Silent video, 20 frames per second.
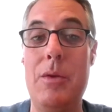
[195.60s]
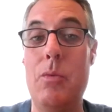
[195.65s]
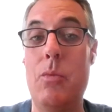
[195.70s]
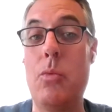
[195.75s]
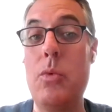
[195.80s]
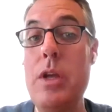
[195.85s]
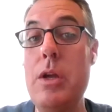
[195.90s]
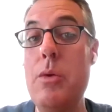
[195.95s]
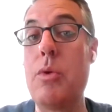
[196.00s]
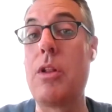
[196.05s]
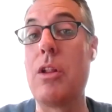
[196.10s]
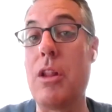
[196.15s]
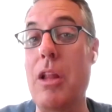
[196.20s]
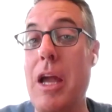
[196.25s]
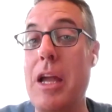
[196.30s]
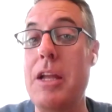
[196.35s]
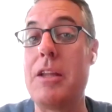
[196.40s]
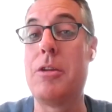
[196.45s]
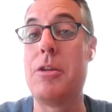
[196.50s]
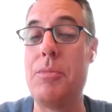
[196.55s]
we would
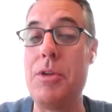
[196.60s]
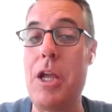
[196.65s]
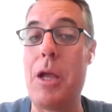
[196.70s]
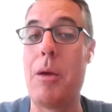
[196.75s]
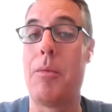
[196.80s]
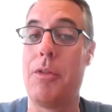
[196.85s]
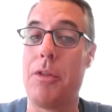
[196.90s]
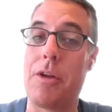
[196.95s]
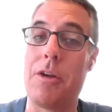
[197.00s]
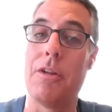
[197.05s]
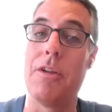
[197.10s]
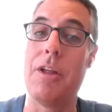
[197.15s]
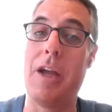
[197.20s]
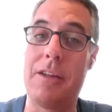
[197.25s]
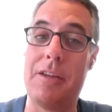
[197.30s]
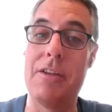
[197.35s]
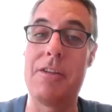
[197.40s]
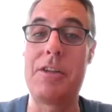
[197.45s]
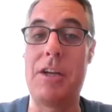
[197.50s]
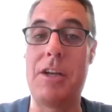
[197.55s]
like to be able to
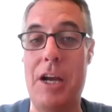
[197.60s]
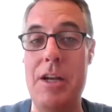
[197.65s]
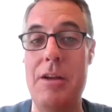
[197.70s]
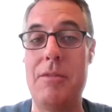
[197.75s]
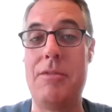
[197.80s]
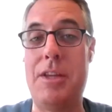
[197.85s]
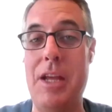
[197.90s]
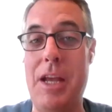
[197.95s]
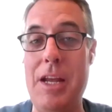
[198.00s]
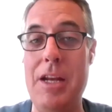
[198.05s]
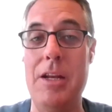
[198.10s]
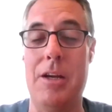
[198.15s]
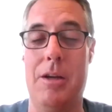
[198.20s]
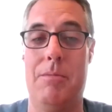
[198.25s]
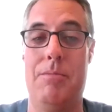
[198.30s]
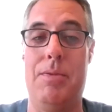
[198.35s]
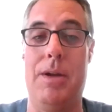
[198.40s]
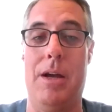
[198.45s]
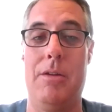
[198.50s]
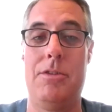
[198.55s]
collect this kind of data
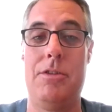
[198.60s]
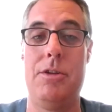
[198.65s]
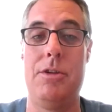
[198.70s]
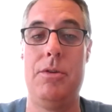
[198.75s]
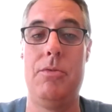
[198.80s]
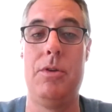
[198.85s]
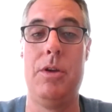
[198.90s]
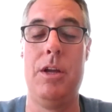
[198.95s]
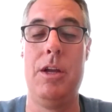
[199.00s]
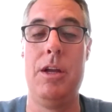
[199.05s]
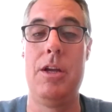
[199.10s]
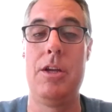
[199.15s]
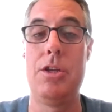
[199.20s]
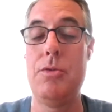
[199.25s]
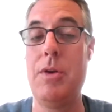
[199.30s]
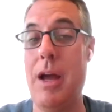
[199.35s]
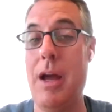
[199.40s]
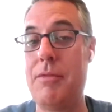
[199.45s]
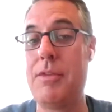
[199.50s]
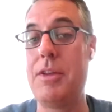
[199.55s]
about you.
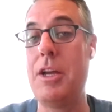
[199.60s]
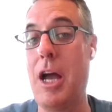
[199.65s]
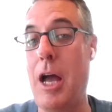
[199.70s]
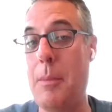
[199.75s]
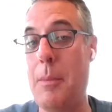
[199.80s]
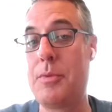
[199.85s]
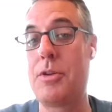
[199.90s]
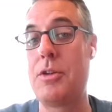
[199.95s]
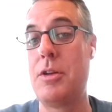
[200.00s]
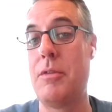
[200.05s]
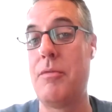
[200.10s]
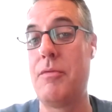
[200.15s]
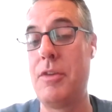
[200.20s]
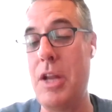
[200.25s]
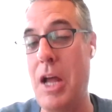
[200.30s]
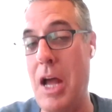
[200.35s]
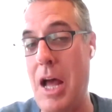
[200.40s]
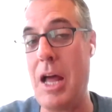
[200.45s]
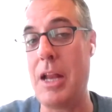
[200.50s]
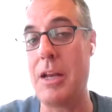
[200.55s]
You have the option of
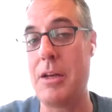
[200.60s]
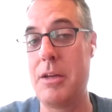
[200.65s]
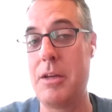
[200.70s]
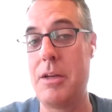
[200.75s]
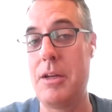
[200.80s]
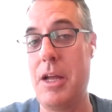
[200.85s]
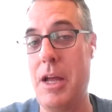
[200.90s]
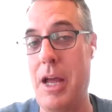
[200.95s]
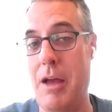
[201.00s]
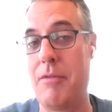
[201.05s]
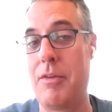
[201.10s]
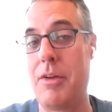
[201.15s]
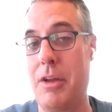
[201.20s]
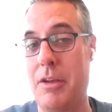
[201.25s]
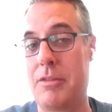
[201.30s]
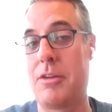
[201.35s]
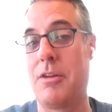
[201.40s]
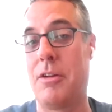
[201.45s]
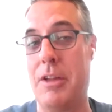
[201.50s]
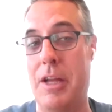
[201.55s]
not having
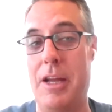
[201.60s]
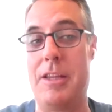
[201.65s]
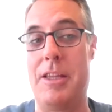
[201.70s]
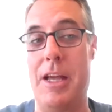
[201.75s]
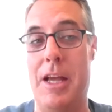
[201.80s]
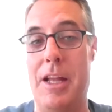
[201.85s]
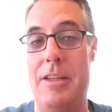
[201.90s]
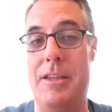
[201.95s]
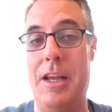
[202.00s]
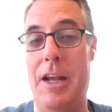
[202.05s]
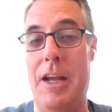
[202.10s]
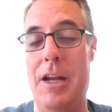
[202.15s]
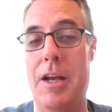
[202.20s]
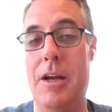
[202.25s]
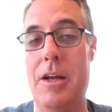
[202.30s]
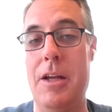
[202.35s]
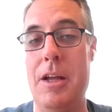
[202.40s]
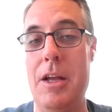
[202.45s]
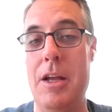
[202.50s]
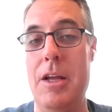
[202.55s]
us collect that
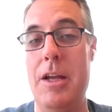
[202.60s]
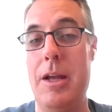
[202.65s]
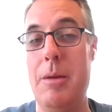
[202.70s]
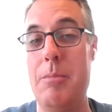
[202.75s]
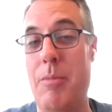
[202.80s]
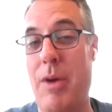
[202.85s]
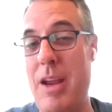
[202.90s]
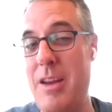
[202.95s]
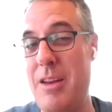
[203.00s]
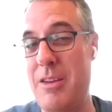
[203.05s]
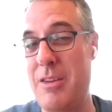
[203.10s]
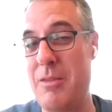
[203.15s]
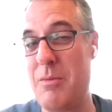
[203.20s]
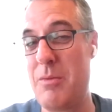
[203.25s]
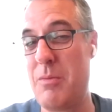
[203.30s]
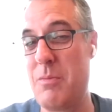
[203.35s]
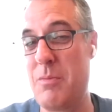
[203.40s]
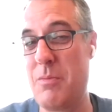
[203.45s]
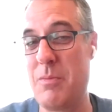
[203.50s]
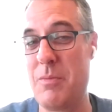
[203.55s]
data. It might,
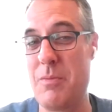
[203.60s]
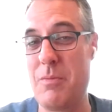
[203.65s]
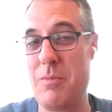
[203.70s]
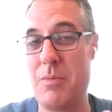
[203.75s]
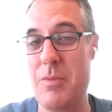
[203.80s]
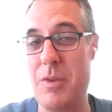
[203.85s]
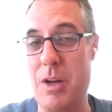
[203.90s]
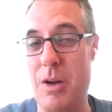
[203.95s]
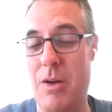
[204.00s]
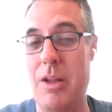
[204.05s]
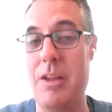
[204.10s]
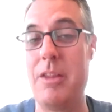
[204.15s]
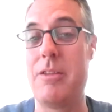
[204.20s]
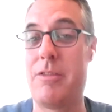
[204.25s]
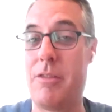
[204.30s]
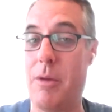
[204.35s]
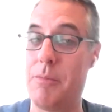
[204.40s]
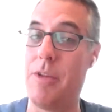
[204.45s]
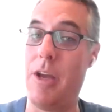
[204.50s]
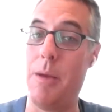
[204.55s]
and
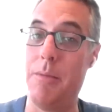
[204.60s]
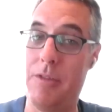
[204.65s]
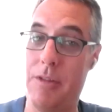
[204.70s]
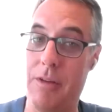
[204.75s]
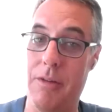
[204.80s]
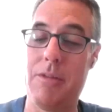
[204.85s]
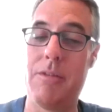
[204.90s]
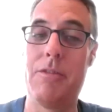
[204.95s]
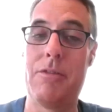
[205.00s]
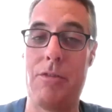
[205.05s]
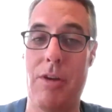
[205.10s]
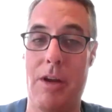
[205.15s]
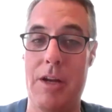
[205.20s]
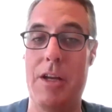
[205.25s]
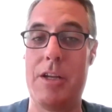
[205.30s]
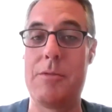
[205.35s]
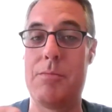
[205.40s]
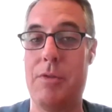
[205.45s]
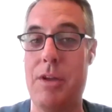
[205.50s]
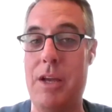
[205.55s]
sometimes they'll try to
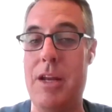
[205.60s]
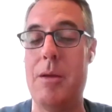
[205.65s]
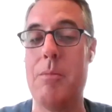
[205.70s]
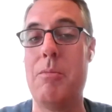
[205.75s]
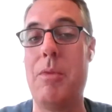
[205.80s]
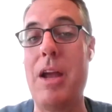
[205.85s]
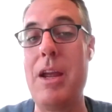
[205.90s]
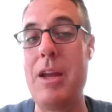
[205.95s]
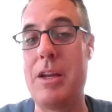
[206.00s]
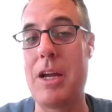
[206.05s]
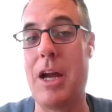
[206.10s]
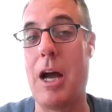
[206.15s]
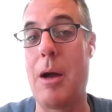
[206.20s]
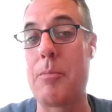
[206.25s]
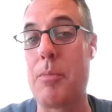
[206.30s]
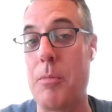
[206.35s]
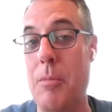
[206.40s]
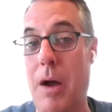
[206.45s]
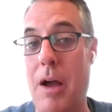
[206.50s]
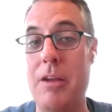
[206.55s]
explain, it might
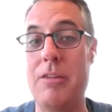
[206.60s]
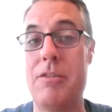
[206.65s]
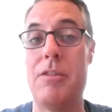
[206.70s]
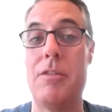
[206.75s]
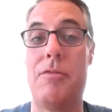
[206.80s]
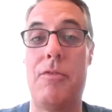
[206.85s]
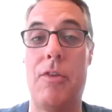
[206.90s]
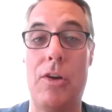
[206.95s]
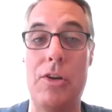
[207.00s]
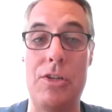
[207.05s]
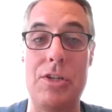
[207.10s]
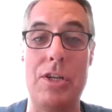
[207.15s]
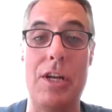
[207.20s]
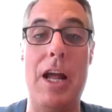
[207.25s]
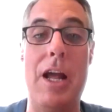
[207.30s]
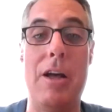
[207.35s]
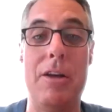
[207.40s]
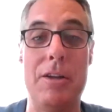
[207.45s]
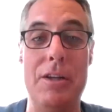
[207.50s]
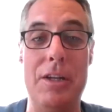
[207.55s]
compromise the
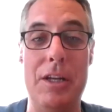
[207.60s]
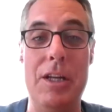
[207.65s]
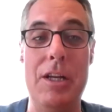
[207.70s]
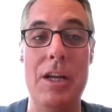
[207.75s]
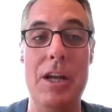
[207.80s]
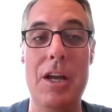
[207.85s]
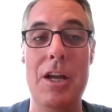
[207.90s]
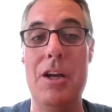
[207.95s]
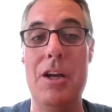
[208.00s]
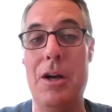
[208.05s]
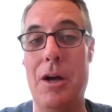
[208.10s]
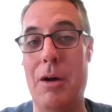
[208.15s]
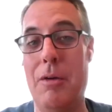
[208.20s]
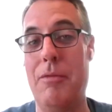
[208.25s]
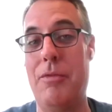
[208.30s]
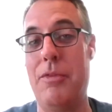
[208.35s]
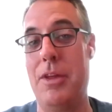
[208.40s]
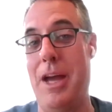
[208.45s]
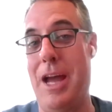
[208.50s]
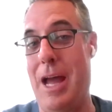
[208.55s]
functionality
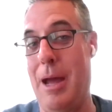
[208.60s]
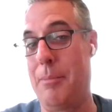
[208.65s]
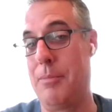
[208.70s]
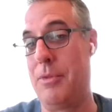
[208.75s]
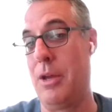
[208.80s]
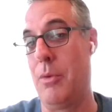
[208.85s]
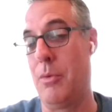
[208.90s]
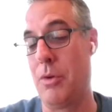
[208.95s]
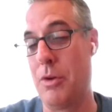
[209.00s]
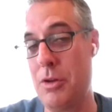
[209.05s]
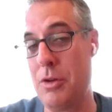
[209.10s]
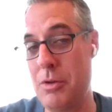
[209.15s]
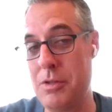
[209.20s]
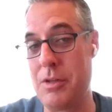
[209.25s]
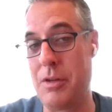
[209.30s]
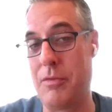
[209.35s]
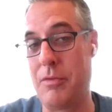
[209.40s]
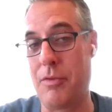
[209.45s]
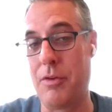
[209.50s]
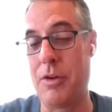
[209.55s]
of the app that we're
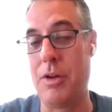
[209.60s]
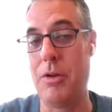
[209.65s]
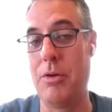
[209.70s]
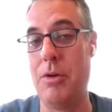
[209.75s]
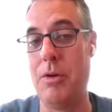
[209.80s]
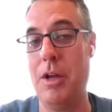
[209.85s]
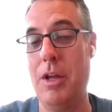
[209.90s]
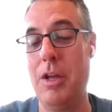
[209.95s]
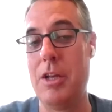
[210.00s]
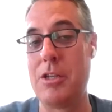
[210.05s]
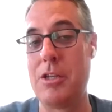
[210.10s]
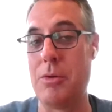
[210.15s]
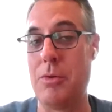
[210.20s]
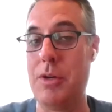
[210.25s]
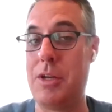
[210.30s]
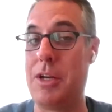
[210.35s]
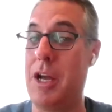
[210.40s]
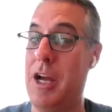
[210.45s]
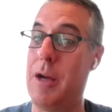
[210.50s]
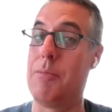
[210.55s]
using for you. So
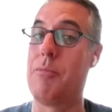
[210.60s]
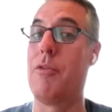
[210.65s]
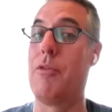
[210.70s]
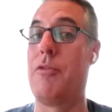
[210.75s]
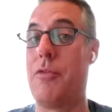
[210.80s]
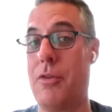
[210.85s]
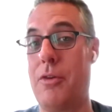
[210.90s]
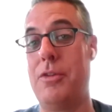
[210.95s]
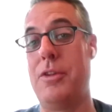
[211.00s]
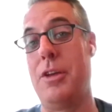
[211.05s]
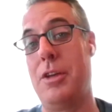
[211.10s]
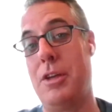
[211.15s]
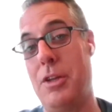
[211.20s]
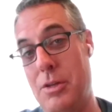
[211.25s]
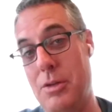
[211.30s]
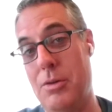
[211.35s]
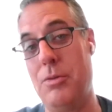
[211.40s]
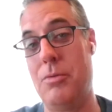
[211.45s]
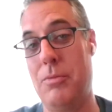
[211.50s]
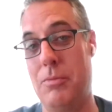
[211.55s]
we kind of prefer that you
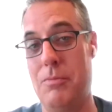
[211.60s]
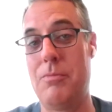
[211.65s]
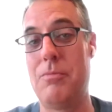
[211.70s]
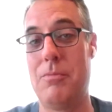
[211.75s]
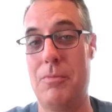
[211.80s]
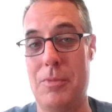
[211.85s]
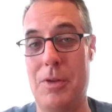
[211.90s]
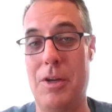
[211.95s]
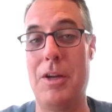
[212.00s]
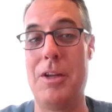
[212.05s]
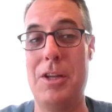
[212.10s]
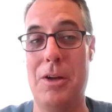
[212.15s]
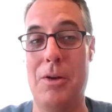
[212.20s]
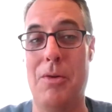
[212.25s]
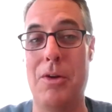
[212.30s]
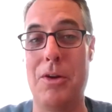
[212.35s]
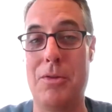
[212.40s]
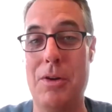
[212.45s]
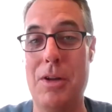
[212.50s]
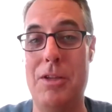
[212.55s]
do,
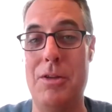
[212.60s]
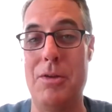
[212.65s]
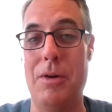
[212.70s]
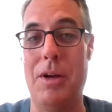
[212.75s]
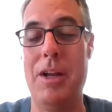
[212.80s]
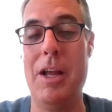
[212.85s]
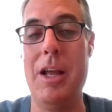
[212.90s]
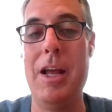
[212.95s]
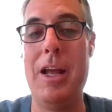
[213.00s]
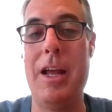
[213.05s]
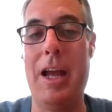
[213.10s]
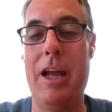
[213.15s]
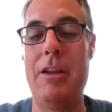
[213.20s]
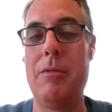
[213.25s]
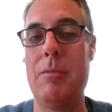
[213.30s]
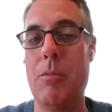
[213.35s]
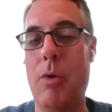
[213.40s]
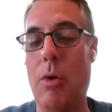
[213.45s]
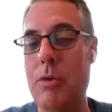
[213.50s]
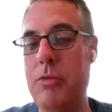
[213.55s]
agree to it.
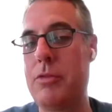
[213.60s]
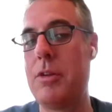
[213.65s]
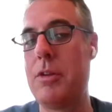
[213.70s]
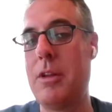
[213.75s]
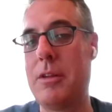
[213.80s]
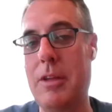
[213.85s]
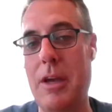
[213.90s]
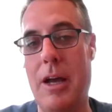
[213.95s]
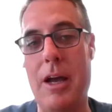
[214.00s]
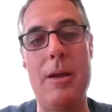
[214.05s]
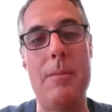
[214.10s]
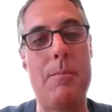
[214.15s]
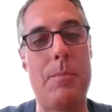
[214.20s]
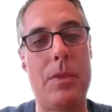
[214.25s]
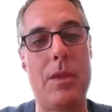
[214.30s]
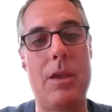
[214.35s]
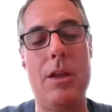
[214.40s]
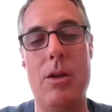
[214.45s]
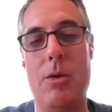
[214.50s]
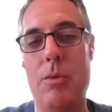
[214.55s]
And most of the time,
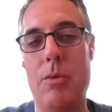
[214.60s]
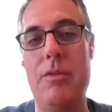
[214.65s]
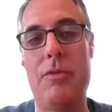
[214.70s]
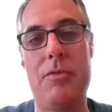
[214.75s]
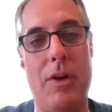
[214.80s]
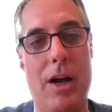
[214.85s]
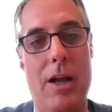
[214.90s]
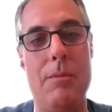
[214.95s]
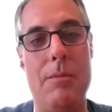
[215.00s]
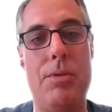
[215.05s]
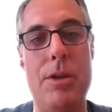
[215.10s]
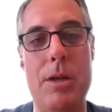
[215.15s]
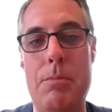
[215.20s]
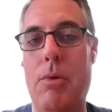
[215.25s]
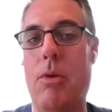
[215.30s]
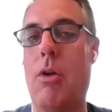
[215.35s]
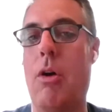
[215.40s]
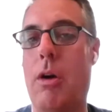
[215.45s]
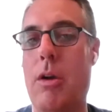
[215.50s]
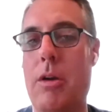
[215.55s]
we find
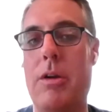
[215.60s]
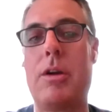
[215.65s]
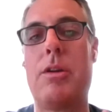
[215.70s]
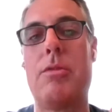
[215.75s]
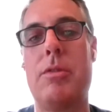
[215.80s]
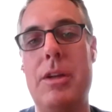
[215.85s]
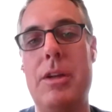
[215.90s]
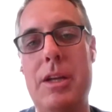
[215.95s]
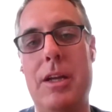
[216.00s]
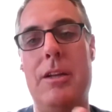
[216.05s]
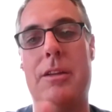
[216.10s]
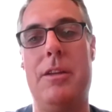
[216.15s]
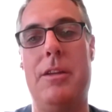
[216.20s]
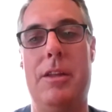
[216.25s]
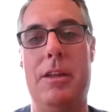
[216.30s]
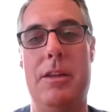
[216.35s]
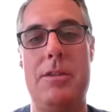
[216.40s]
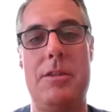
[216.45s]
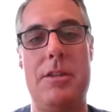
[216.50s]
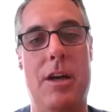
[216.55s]
people are agreeing to
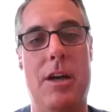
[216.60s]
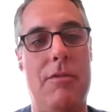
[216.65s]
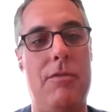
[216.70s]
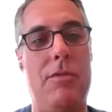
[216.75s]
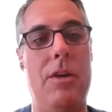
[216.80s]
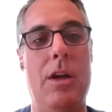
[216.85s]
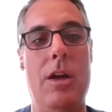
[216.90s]
this stuff